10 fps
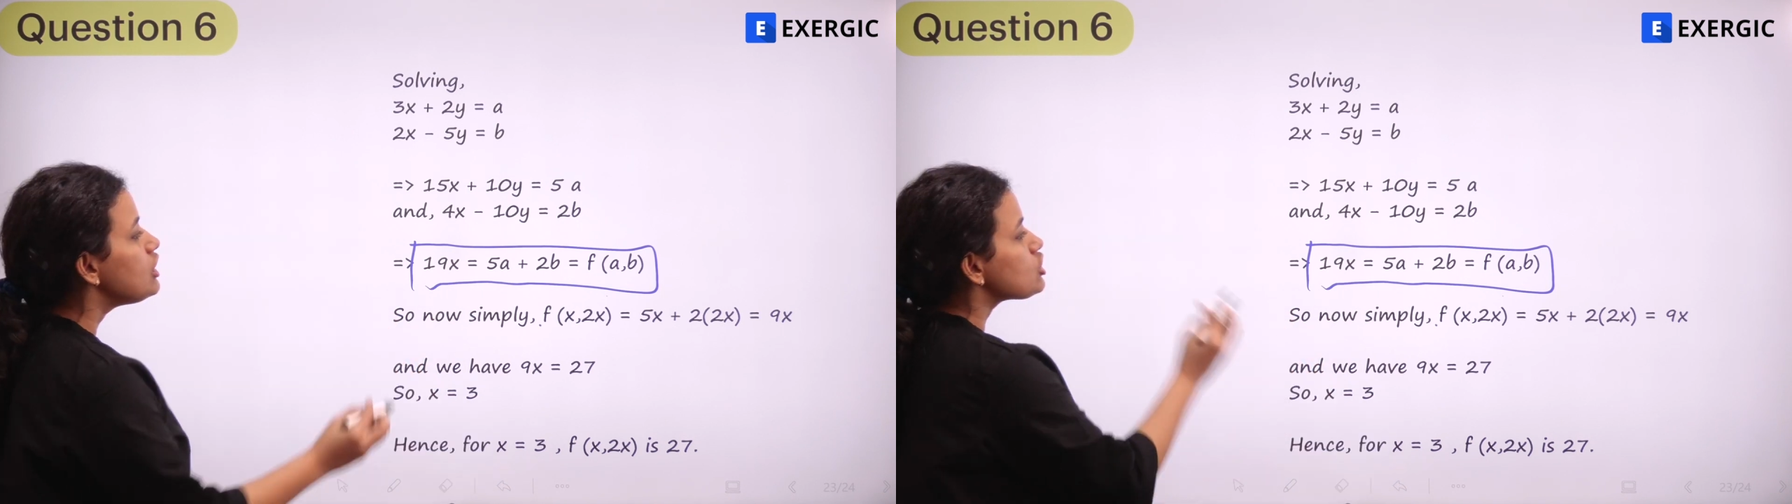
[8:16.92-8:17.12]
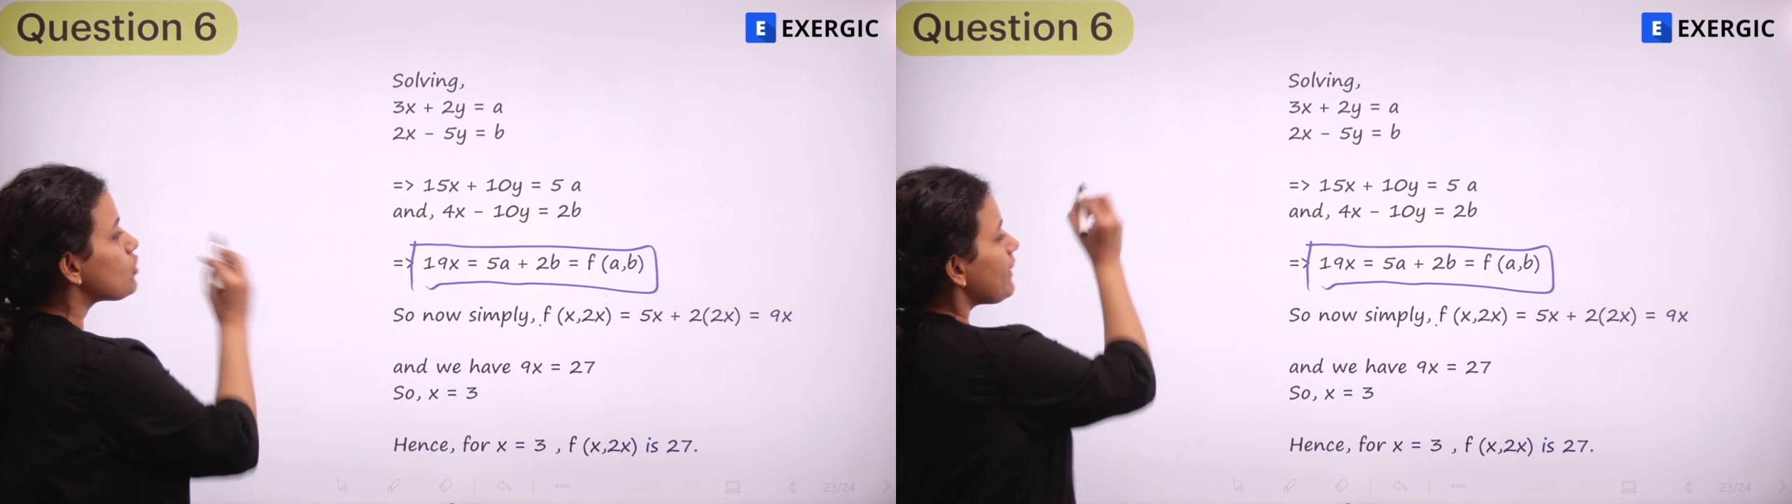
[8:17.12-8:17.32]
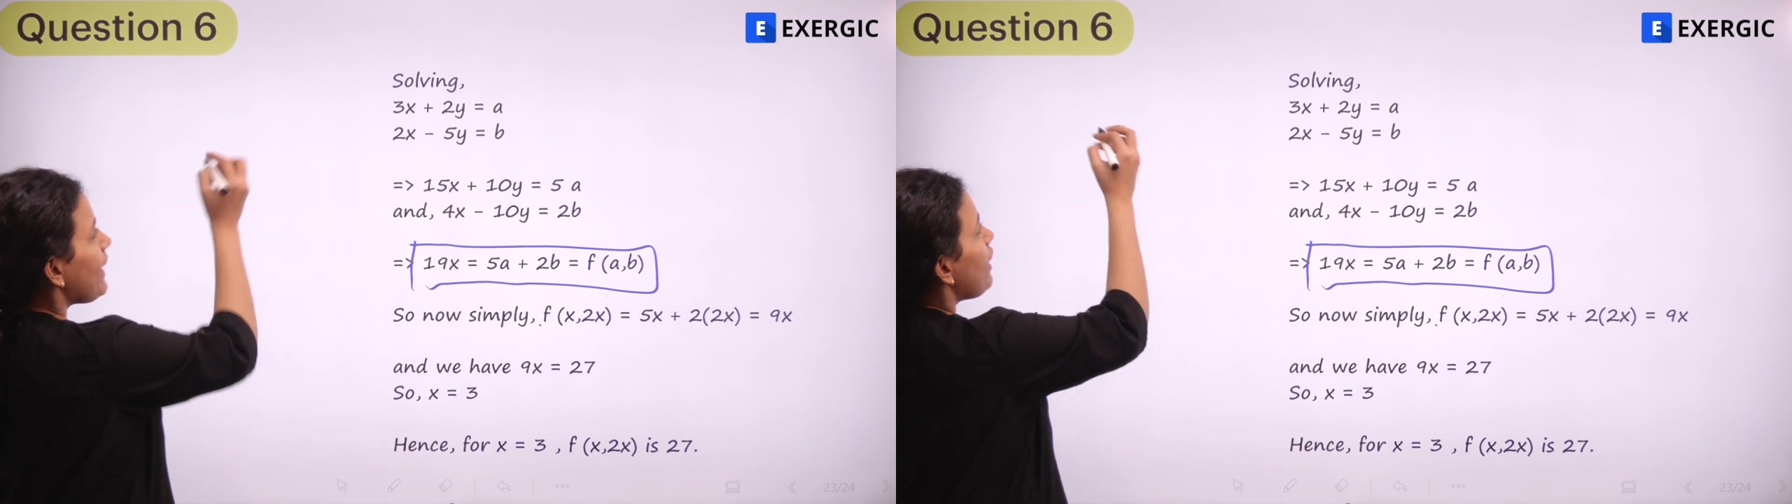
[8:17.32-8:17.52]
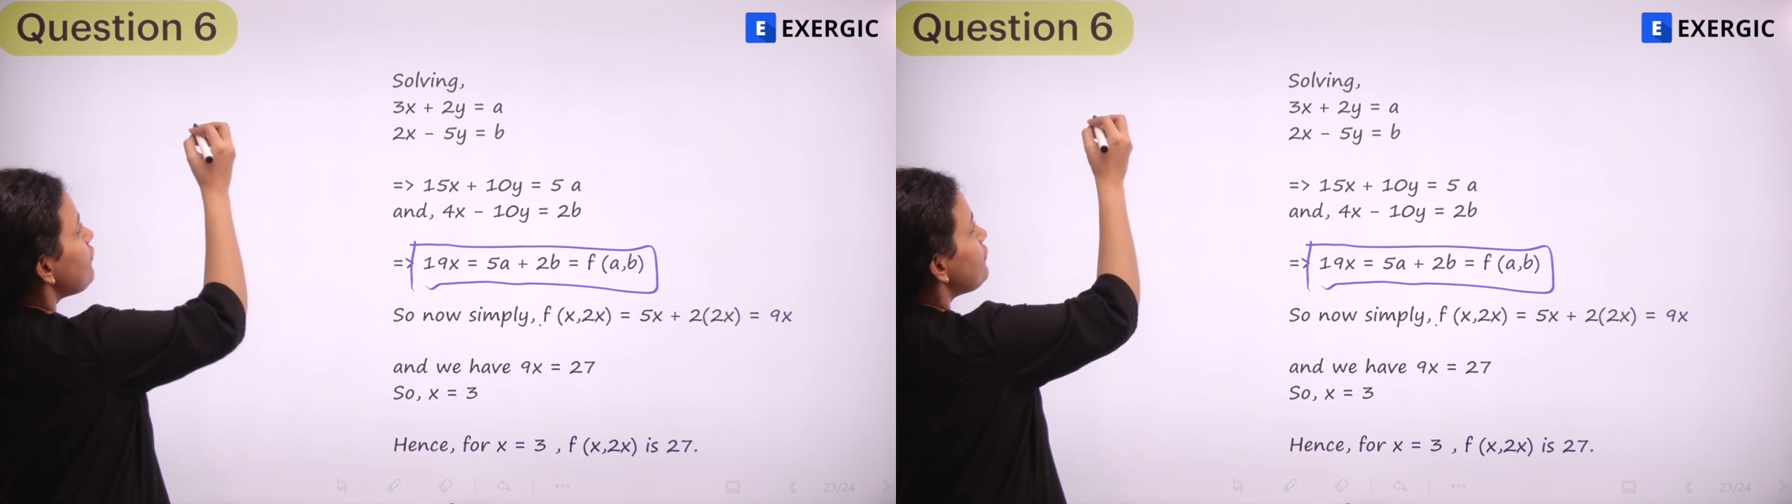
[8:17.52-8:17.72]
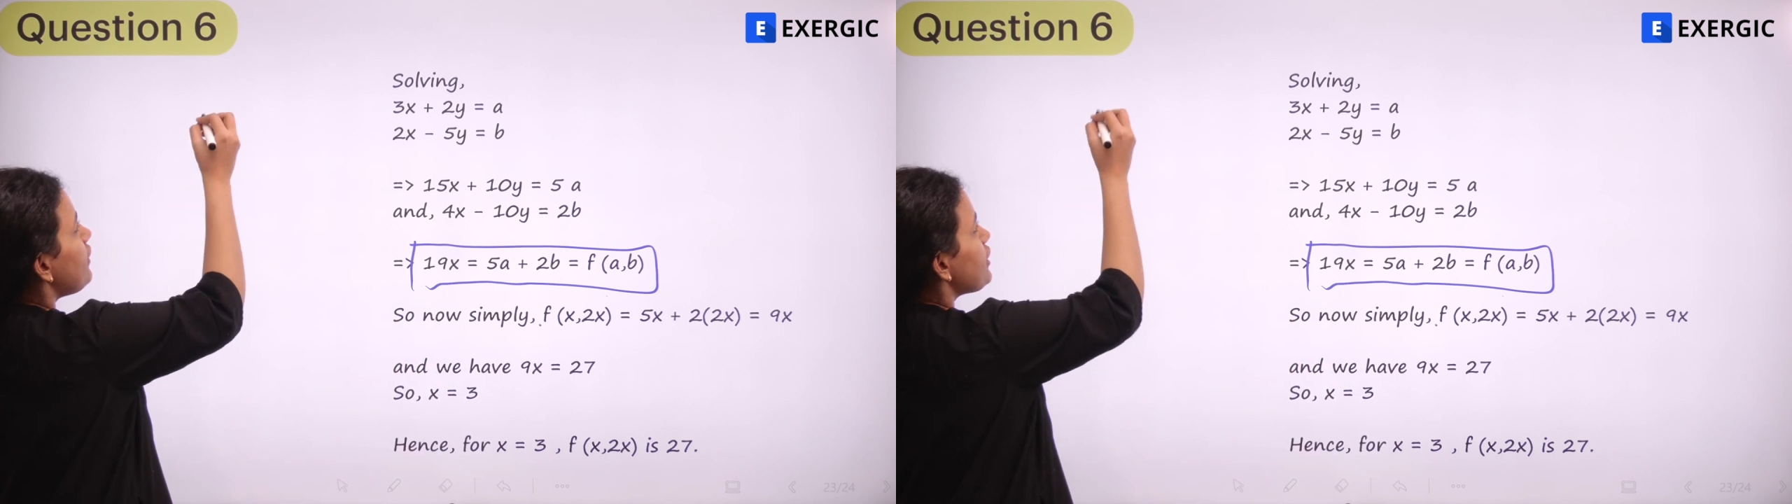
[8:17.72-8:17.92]
So we have
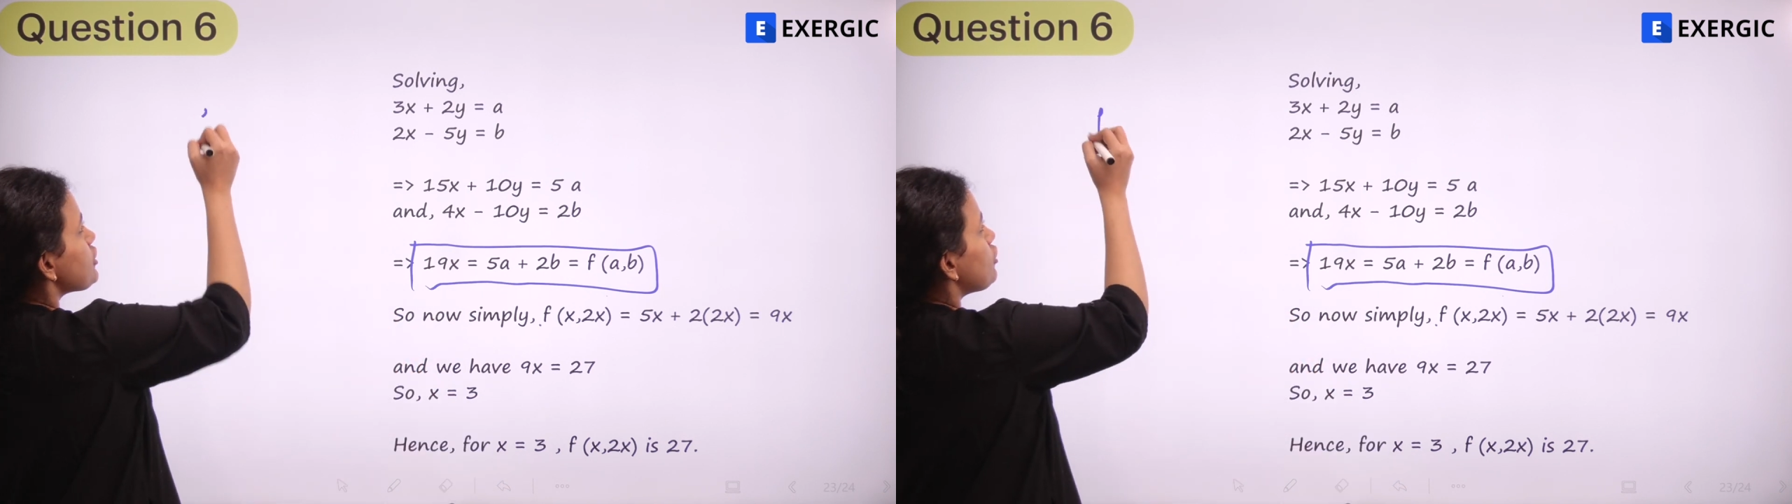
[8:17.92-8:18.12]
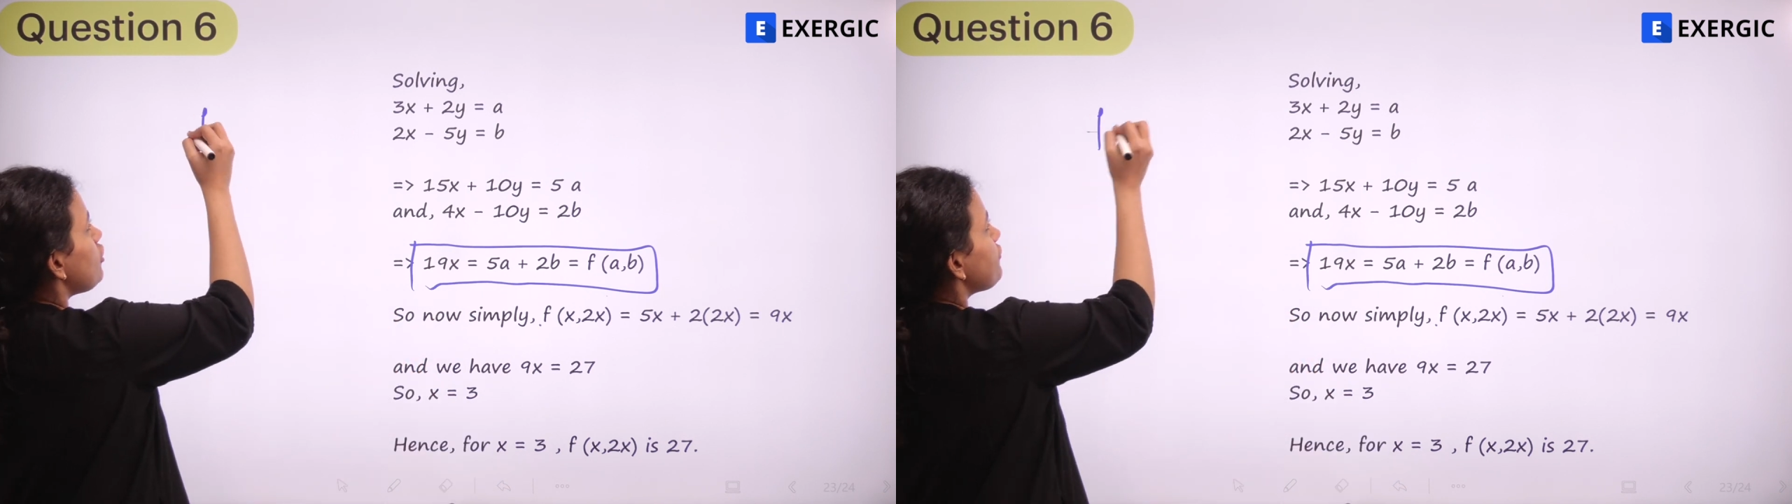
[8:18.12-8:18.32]
a function